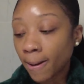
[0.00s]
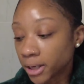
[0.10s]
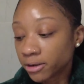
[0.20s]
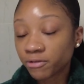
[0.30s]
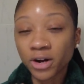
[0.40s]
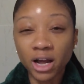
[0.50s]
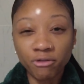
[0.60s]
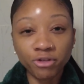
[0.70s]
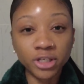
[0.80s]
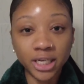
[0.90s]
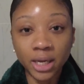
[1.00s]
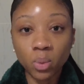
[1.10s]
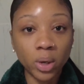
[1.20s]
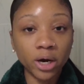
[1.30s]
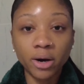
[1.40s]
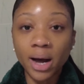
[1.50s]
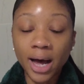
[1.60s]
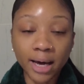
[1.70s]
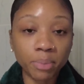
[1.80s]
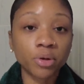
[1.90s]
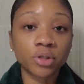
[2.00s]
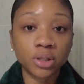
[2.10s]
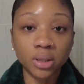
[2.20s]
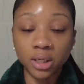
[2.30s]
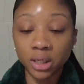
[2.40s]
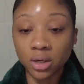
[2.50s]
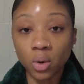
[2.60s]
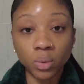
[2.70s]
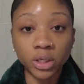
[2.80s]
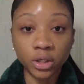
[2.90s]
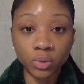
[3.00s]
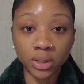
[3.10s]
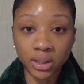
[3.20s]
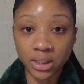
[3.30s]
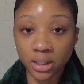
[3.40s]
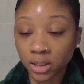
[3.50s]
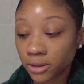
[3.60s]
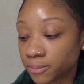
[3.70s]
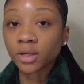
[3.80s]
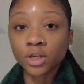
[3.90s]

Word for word: but for everyday wear, I personally only use concealer.